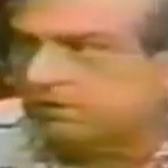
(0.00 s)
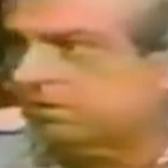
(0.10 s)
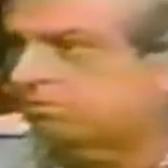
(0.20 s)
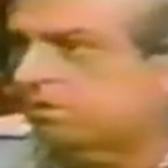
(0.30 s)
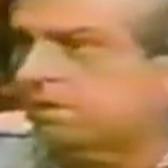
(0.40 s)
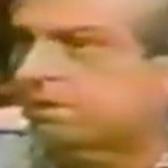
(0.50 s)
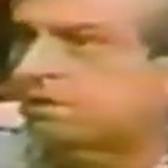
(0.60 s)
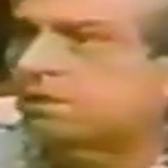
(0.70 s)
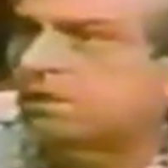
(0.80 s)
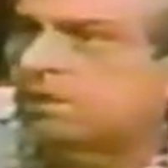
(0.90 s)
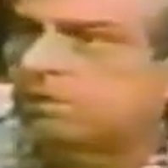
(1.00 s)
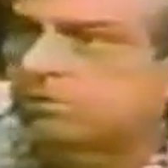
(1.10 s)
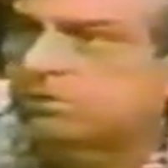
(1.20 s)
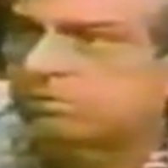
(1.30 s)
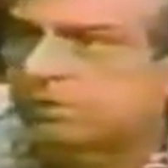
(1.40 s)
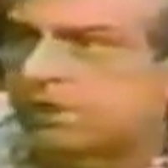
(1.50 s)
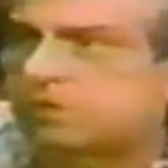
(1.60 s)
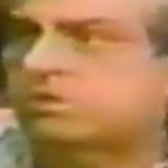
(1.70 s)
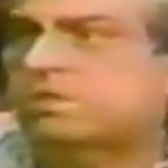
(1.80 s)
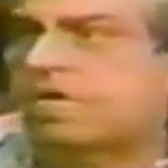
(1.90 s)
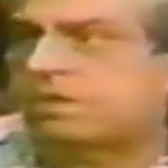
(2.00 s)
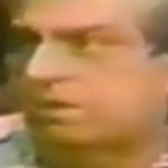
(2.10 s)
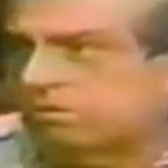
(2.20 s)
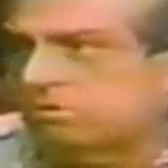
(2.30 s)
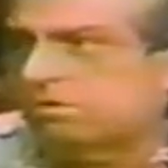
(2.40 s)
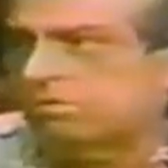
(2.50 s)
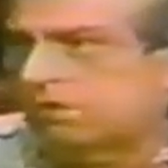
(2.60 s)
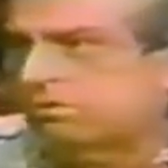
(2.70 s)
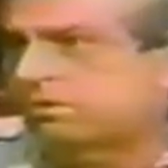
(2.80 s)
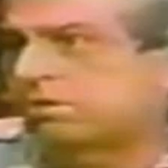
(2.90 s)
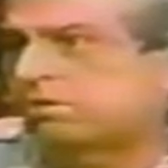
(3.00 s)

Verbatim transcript: of water, which creates atherosclerosis,